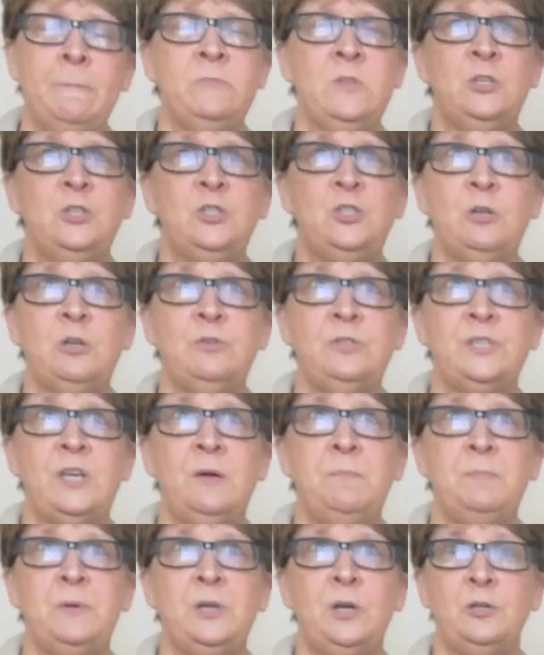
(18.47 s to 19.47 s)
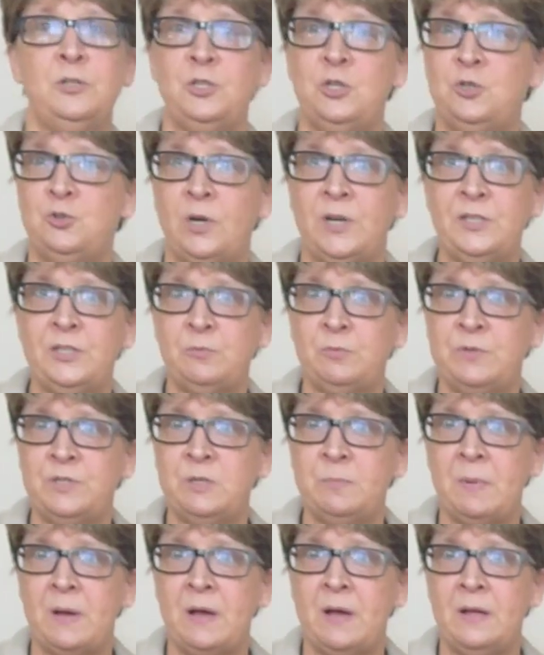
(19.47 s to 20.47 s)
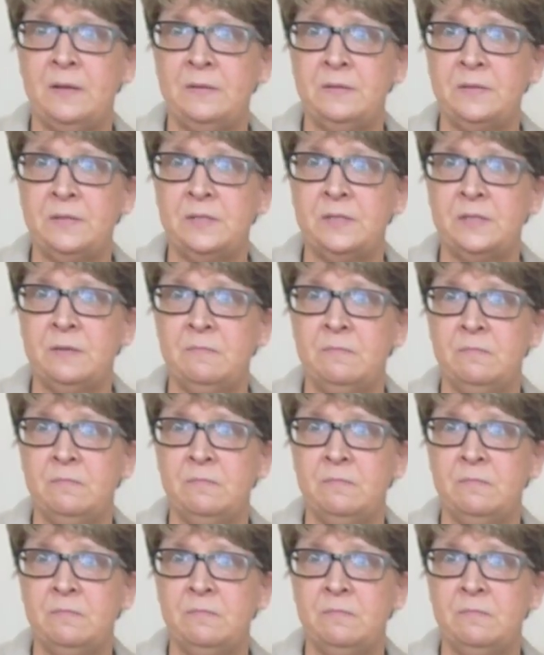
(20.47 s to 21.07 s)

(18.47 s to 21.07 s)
shows up in our stress response,